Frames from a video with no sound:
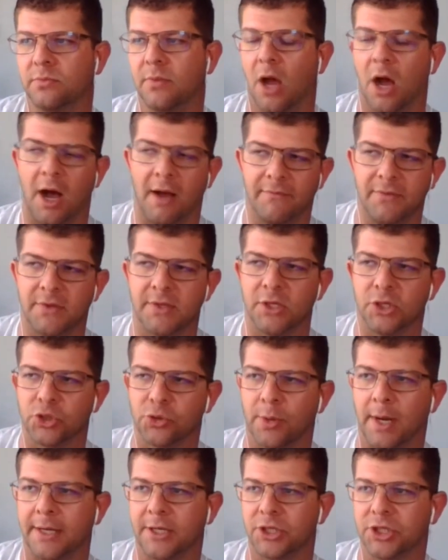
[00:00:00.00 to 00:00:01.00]
obviously
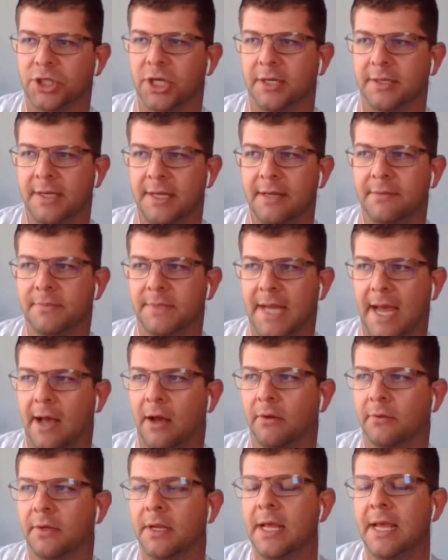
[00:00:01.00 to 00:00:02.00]
try to shut him down.
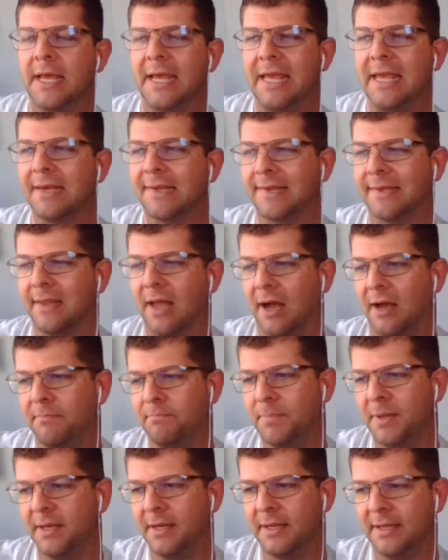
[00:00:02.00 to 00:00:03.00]
He has
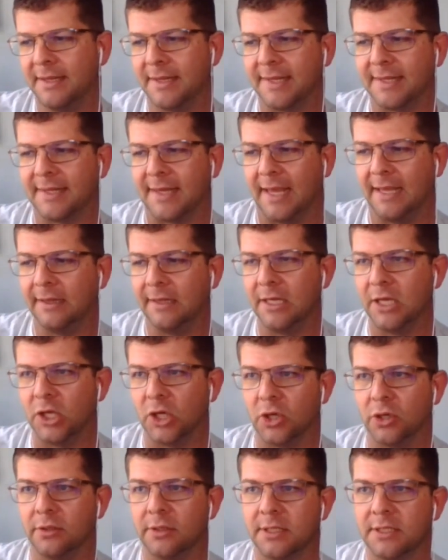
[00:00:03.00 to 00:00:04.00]
not been insanely
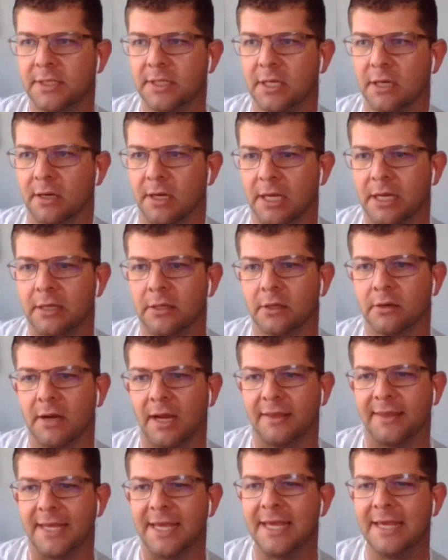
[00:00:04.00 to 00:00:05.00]
good this year either.
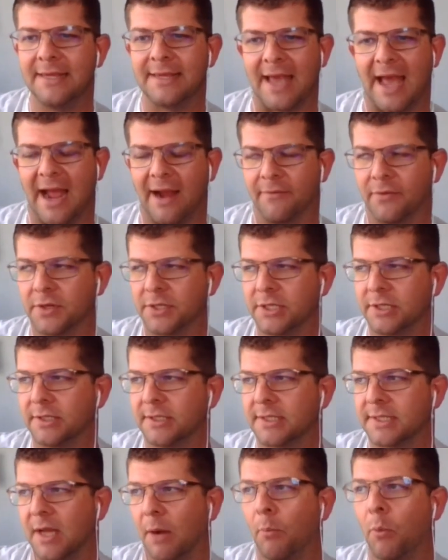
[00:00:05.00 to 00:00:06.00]
I think he's averaging
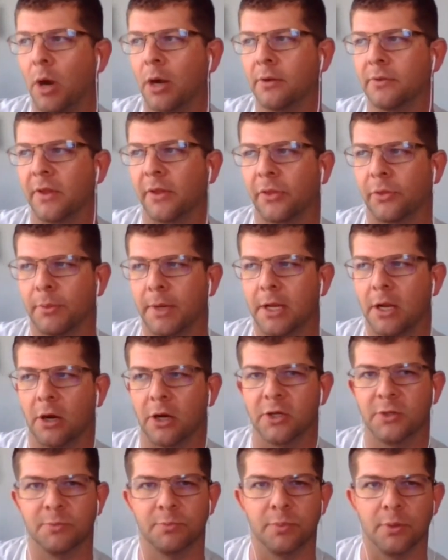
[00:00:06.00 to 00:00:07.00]
somewhere in the 3
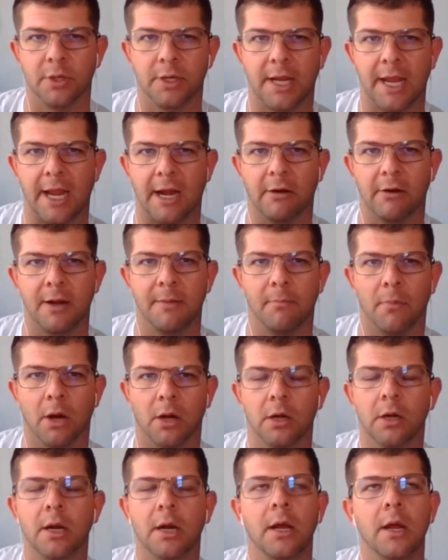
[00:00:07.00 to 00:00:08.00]
yards per carry
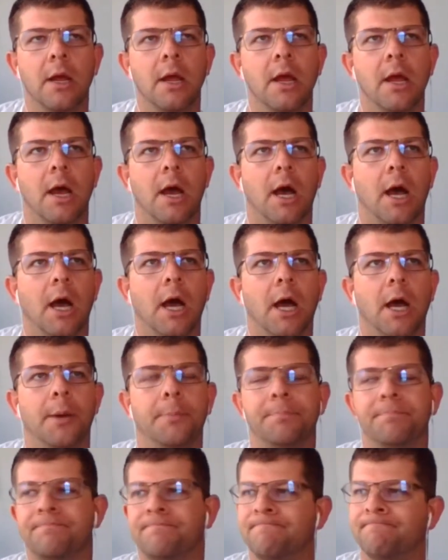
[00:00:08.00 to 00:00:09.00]
mark.
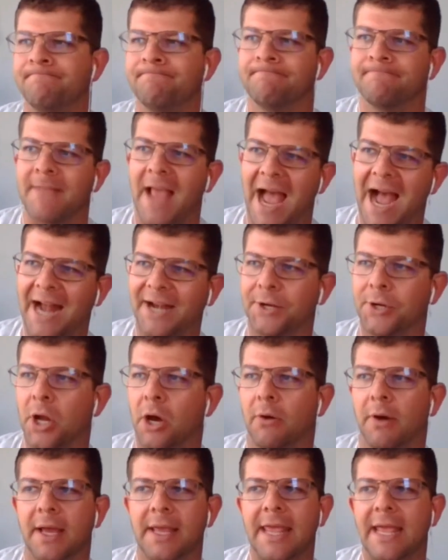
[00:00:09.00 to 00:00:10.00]
I don't
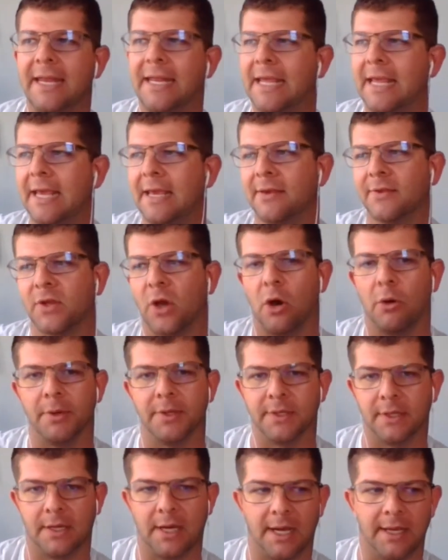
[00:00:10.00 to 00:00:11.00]
know. Again, he is
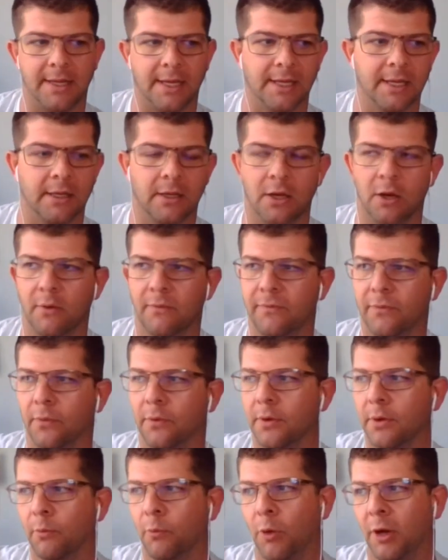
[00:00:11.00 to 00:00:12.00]
always a guy that could go
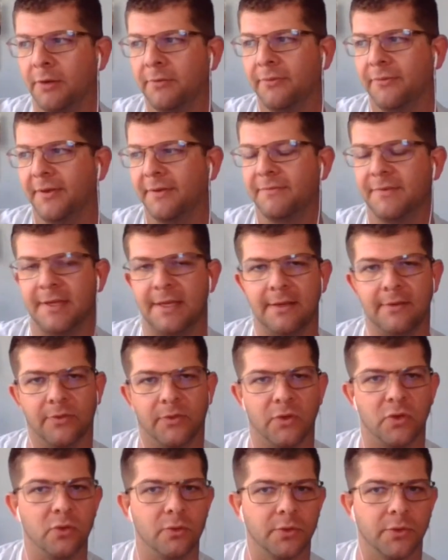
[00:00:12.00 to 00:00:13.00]
for 150 and
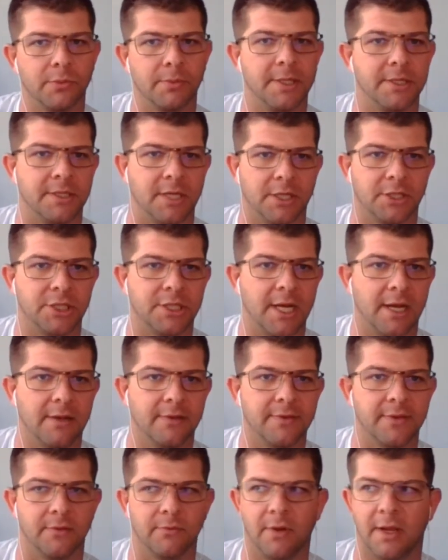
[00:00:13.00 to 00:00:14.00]
2 or 3
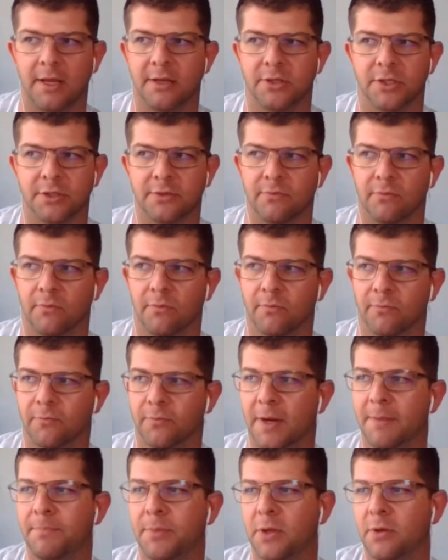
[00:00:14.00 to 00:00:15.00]
touchdowns and just
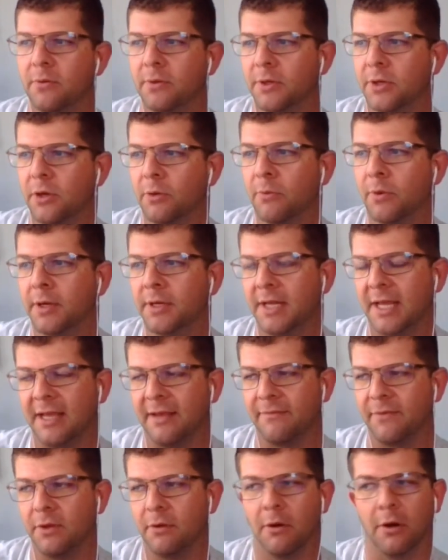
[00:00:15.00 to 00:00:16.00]
rip you a new one
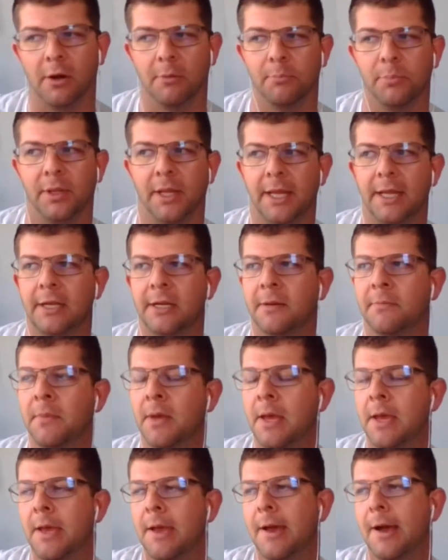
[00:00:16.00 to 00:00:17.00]
if you aren't playing him.
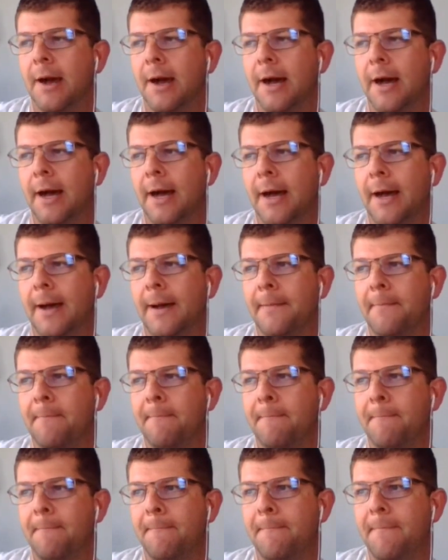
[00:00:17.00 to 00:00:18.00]

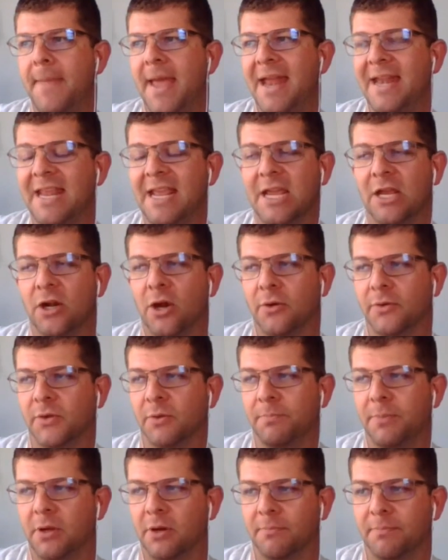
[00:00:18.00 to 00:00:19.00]
And he can also
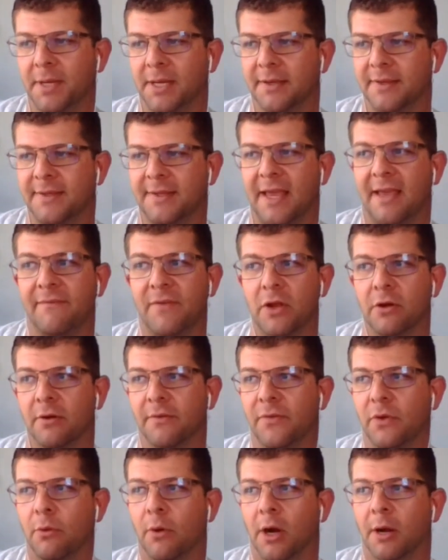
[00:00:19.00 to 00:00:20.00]
be your biggest savior
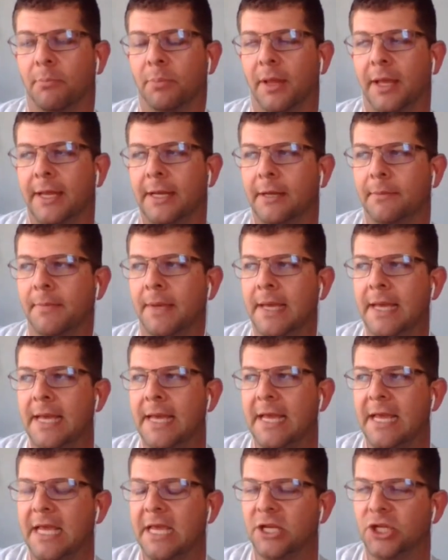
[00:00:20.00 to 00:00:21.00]
if you are playing him.
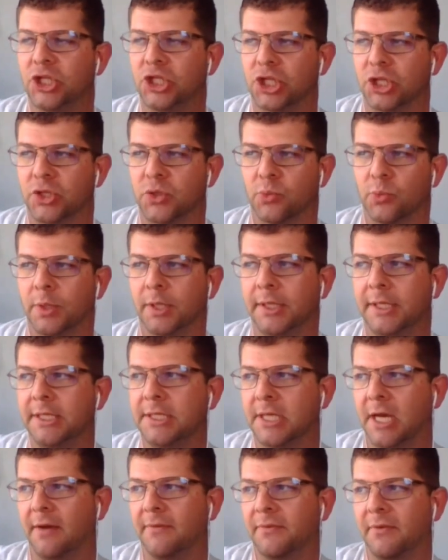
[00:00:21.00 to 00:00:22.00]
He's just really
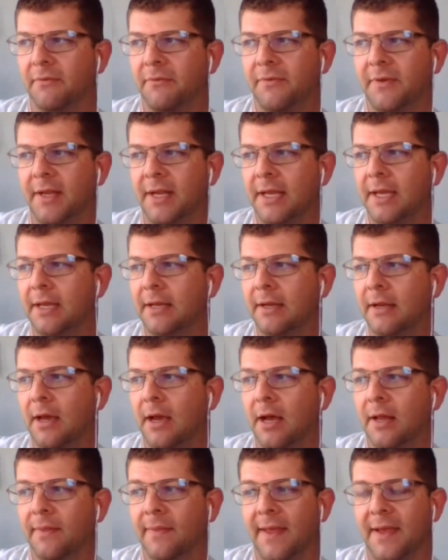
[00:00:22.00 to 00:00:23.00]
tough to fit in
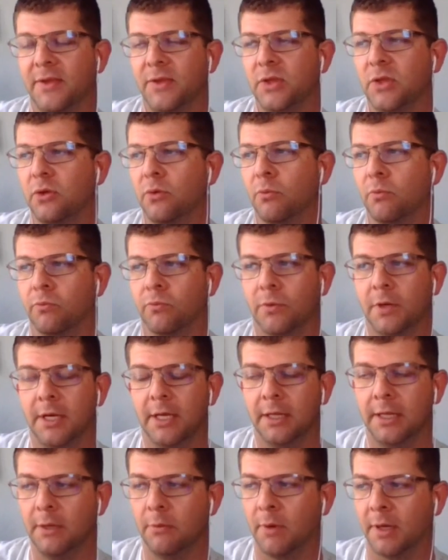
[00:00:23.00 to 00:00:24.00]
unless you
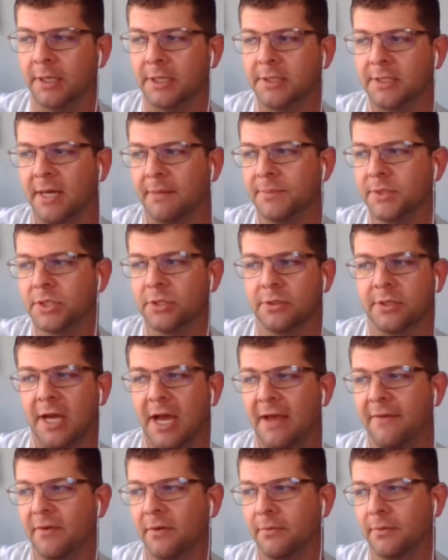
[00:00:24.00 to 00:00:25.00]
really want to dumpster
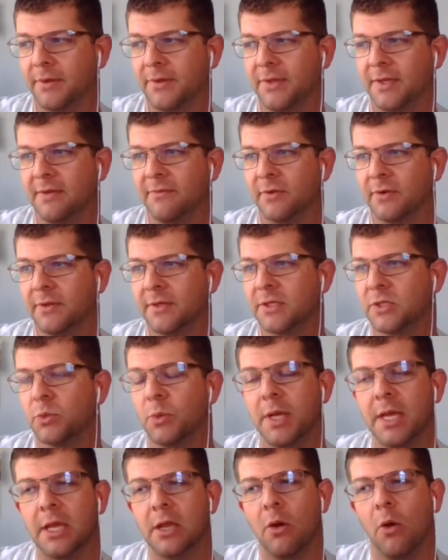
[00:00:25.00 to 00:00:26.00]
dive at receiver this
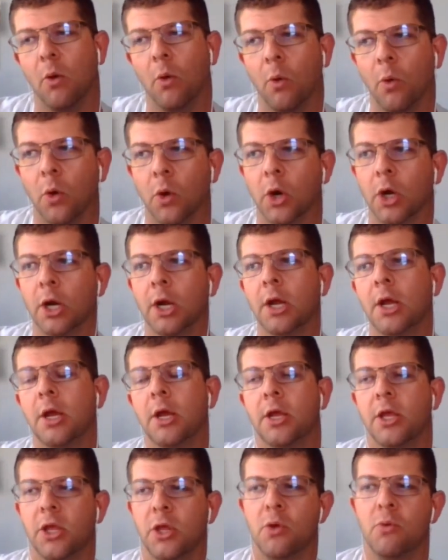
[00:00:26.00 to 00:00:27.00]
week, or
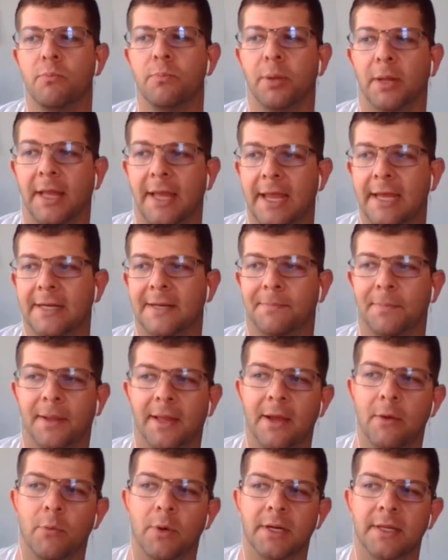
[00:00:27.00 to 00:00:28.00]
you plan to
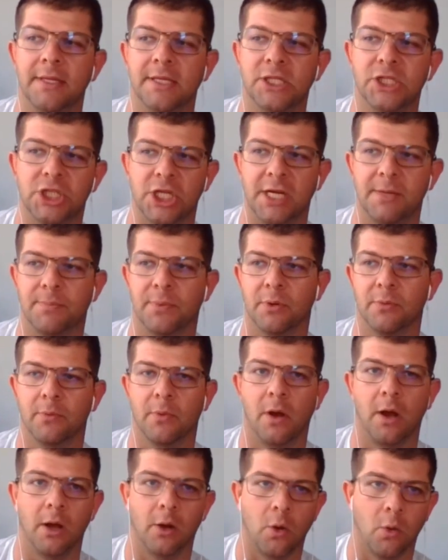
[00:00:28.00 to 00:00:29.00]
play one of these cheaper
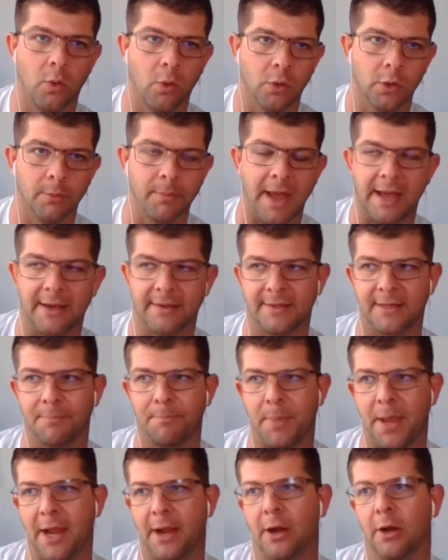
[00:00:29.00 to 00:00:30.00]
quarterbacks to
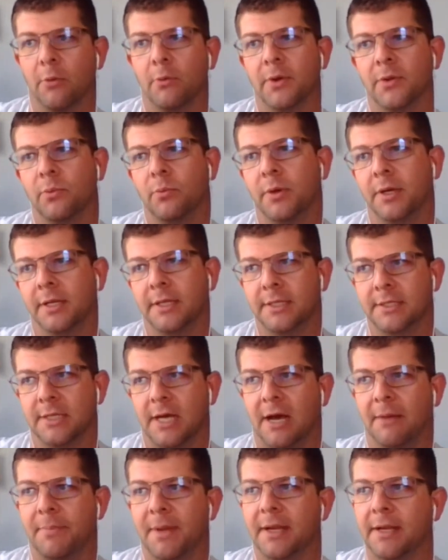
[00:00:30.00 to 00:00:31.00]
pair with one of the
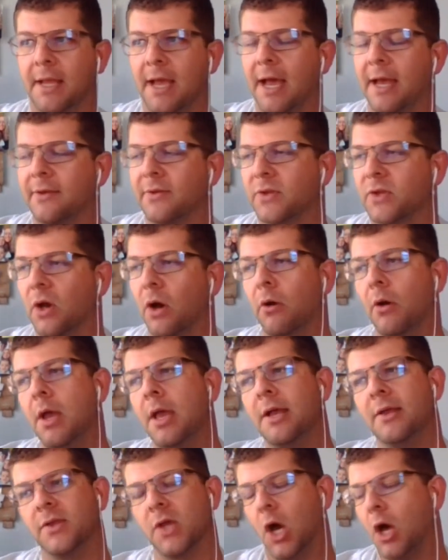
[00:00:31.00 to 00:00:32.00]
top end guys. So
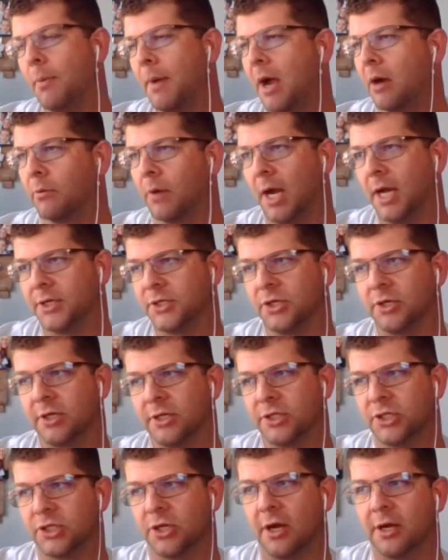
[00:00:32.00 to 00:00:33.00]
it's all about roster
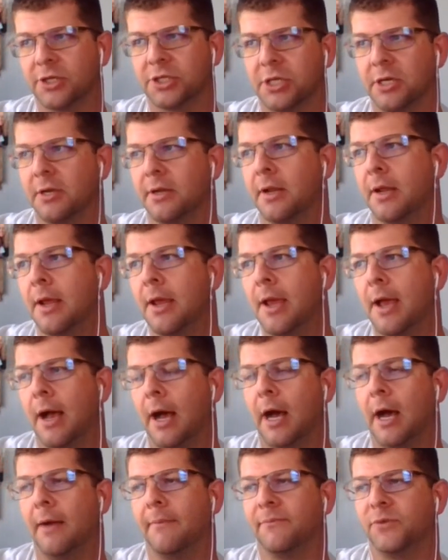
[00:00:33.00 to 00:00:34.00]
construction.
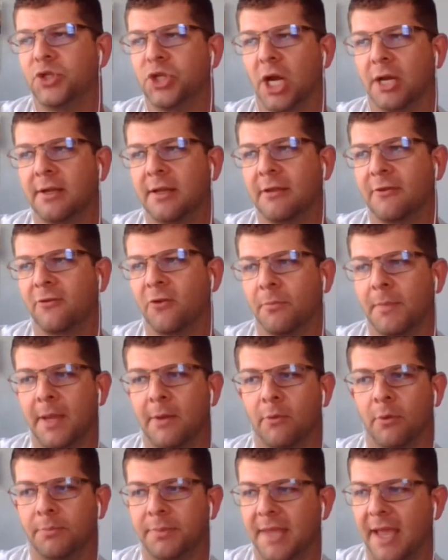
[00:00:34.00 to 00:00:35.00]
Judkins for me
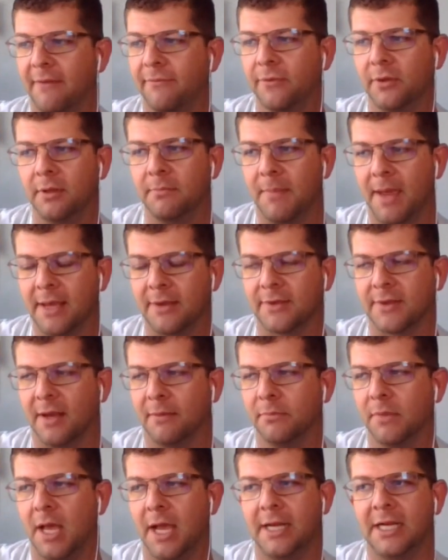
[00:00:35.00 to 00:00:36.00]
will definitely make
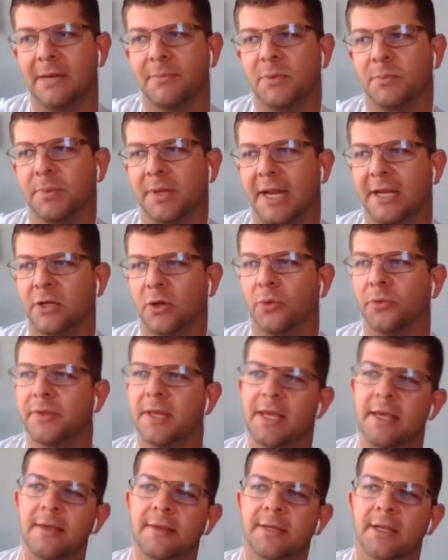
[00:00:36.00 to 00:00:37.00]
some lineups, but I don't
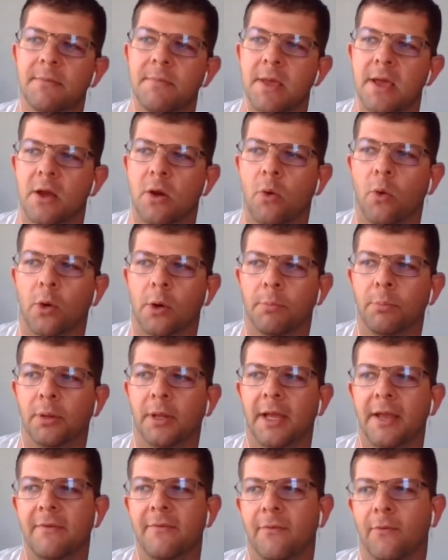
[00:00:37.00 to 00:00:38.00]
think he's going to be a core
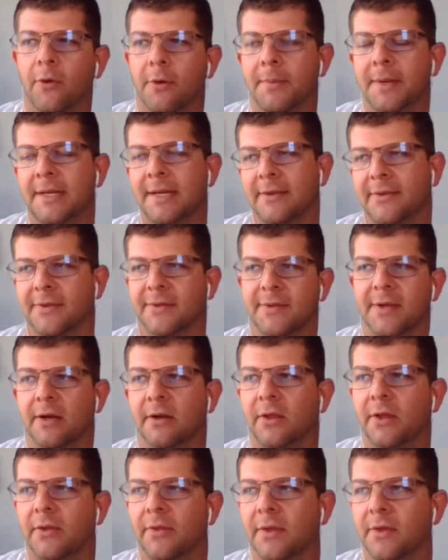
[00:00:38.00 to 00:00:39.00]
play for me
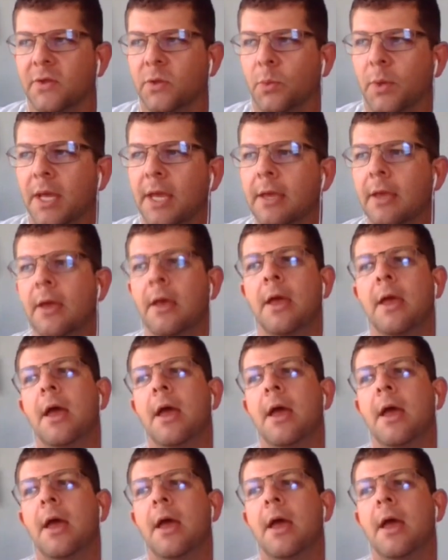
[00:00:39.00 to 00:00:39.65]
necessarily this week.